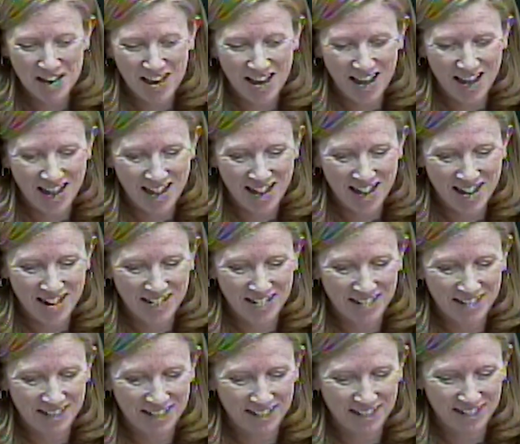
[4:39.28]

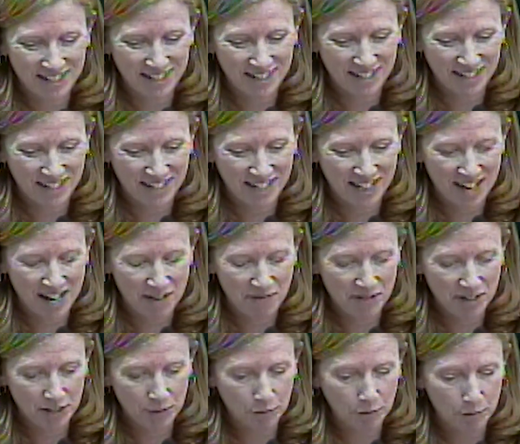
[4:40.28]
And um,
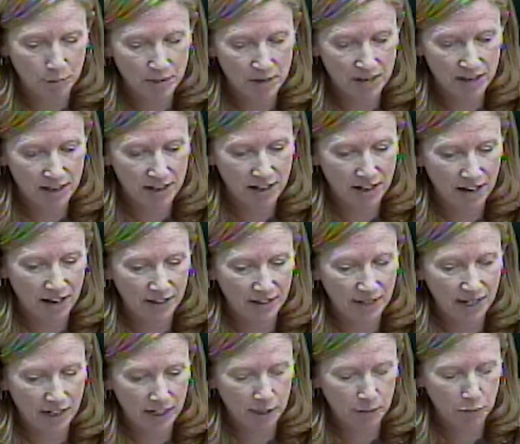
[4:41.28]
this will be at the
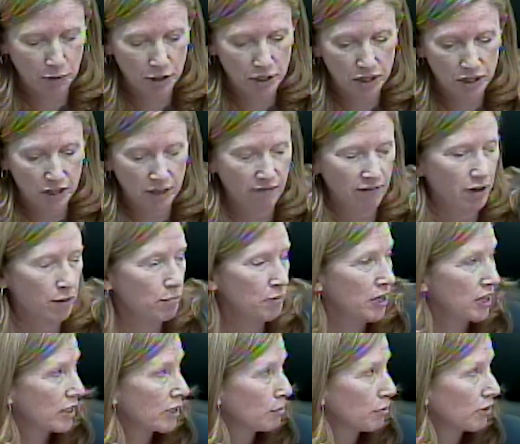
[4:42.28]
expiration of our
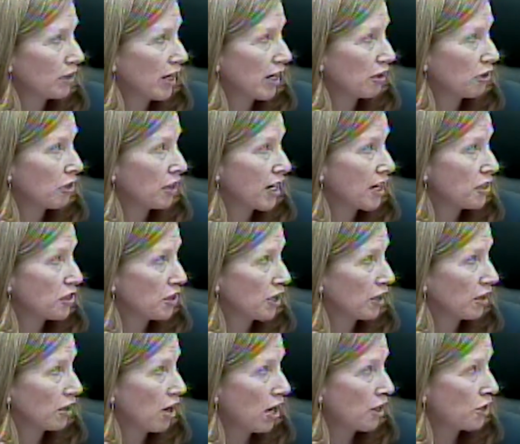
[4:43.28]
municipal
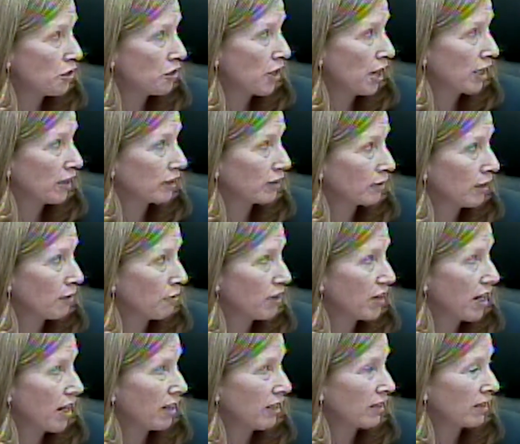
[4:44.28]
aggregation contract that we
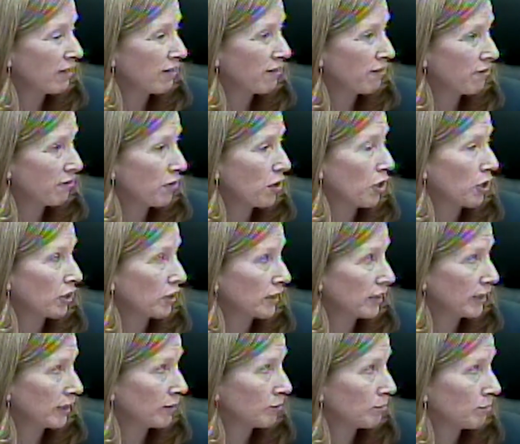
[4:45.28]
have currently.